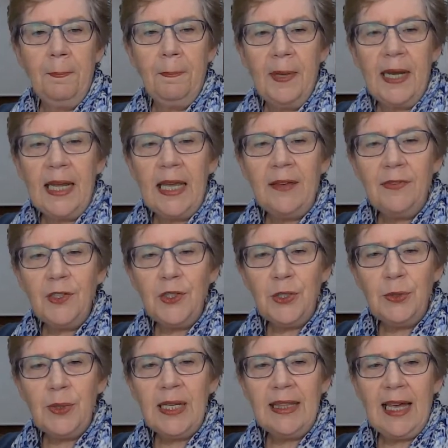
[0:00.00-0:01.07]
But even
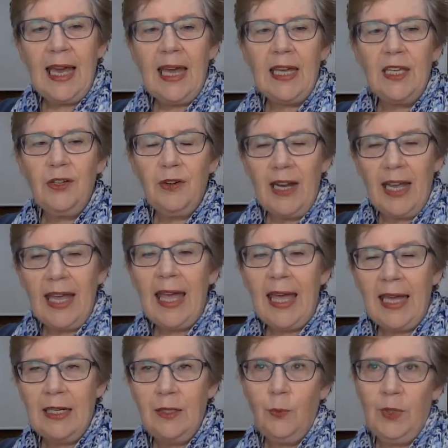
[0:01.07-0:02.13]
doing that, you're
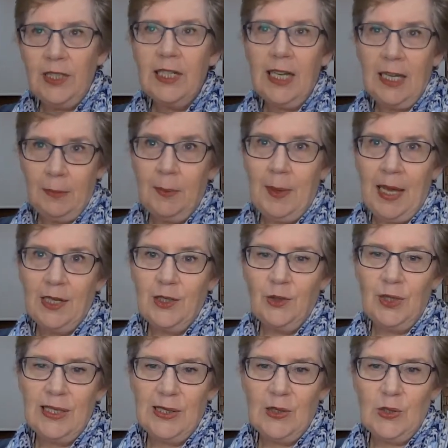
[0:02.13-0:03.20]
ahead when you keep your
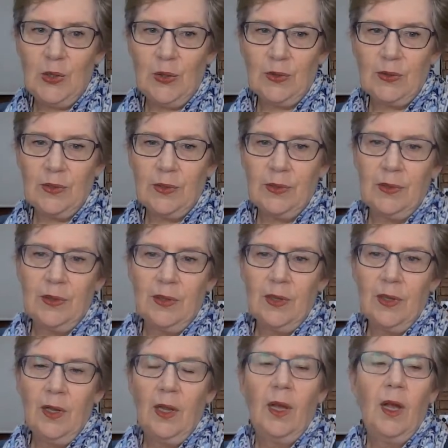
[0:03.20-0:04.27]
pantry stocked.
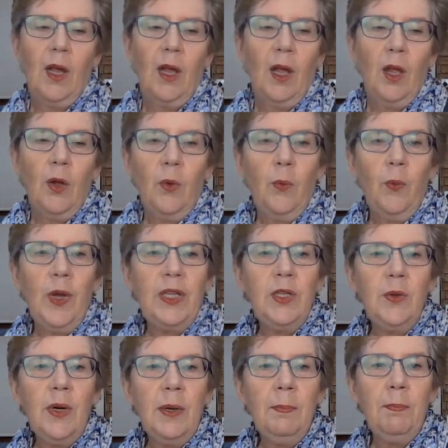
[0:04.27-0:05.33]
When
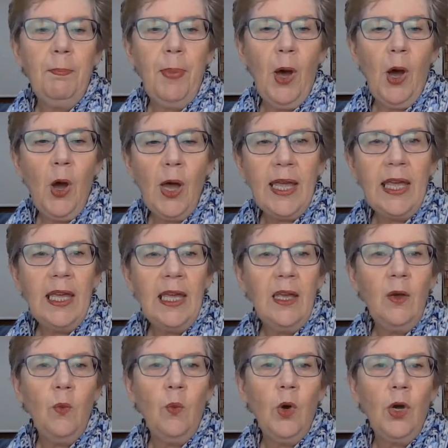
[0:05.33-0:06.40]
you are
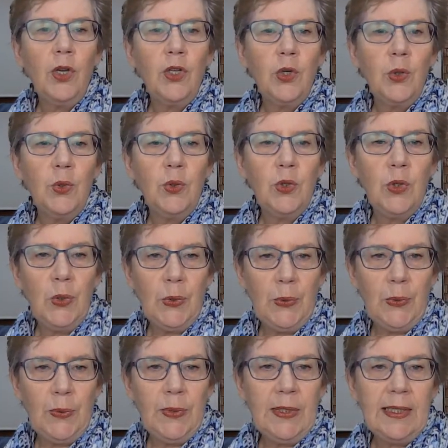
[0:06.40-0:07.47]
buying what you
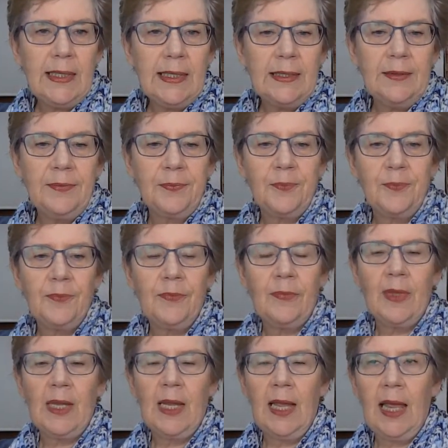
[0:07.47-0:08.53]
use
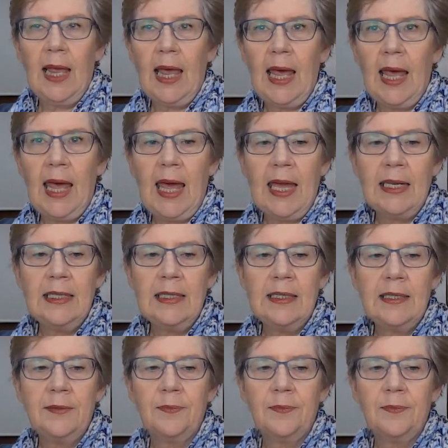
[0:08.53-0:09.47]
and